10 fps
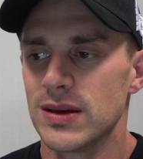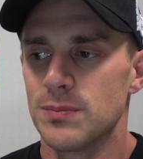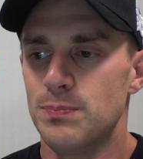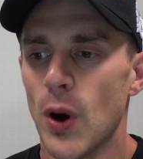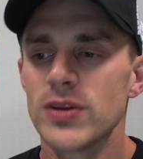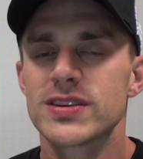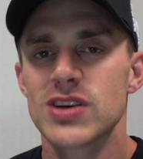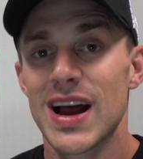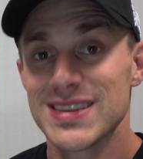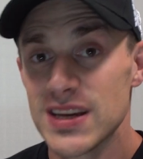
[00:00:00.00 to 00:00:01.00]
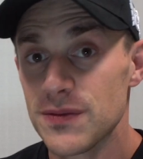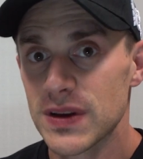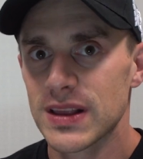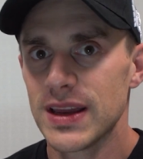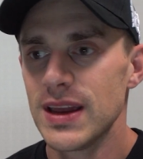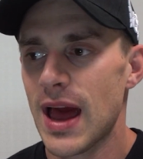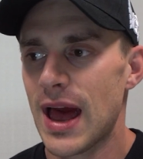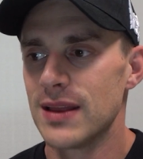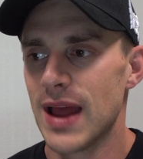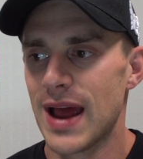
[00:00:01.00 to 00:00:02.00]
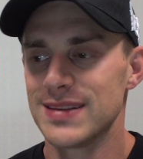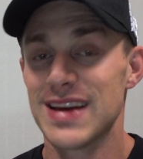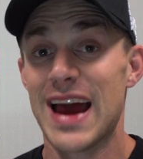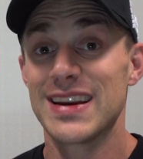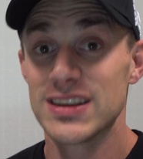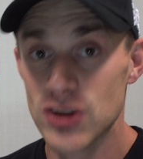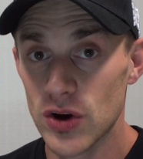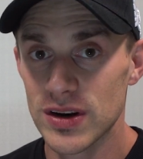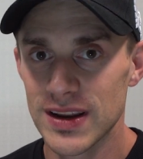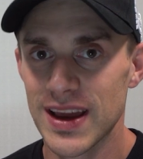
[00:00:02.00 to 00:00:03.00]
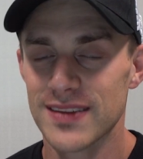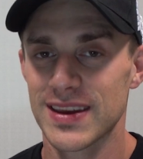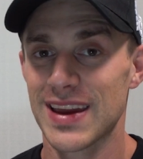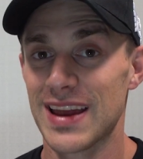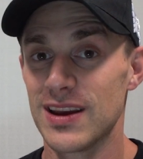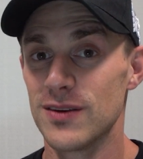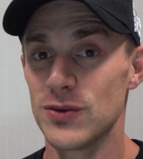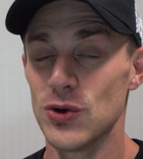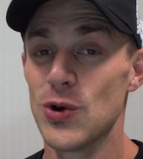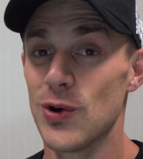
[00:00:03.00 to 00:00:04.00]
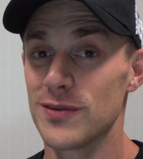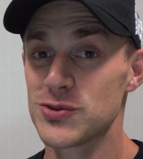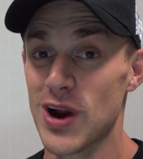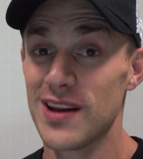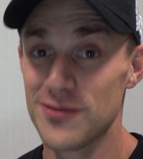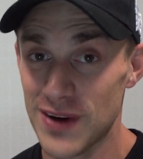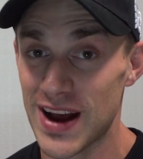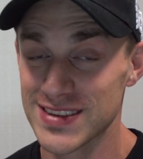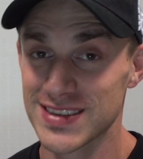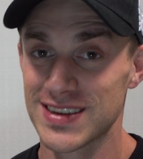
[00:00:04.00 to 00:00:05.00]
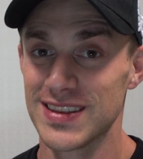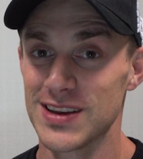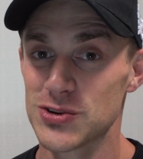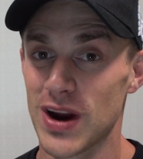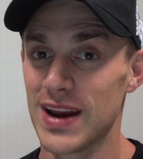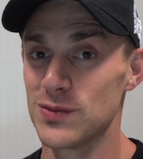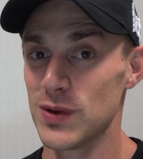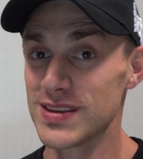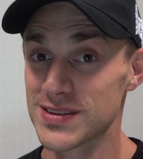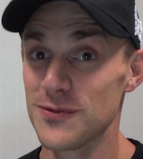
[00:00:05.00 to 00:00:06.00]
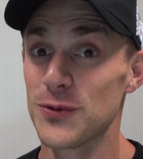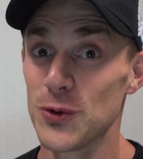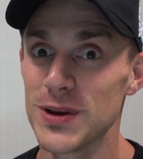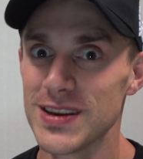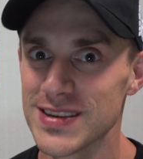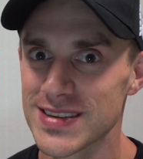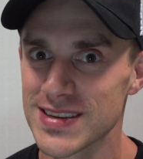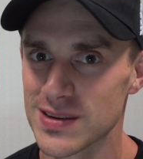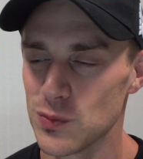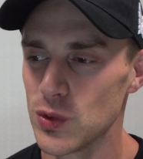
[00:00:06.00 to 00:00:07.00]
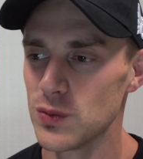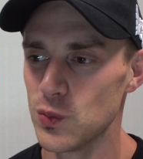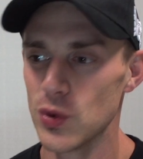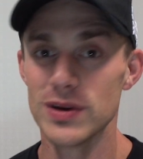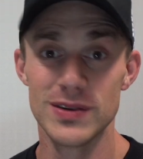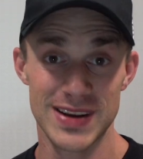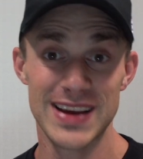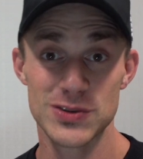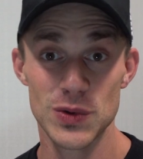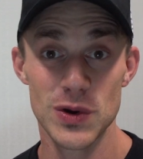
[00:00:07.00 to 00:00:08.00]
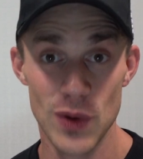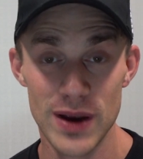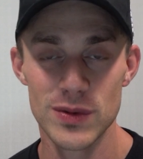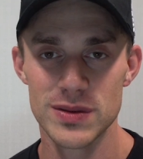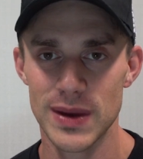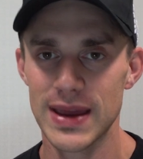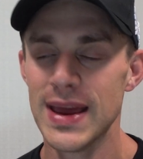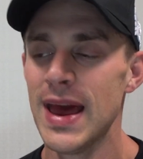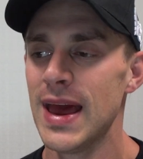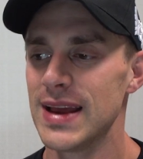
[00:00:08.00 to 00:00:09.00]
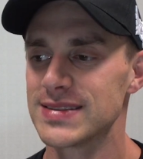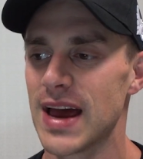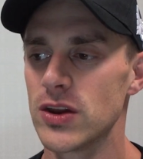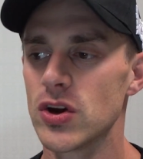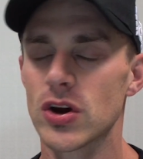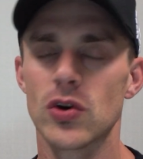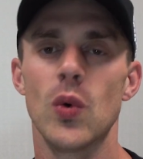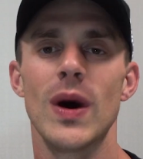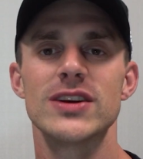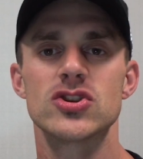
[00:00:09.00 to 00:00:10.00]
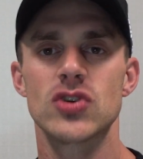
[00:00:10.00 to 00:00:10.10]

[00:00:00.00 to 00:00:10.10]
both scientifically and anecdotally, I think any of you who have trained fasted and then trained with some food in your system would tend to agree with me, is that you can always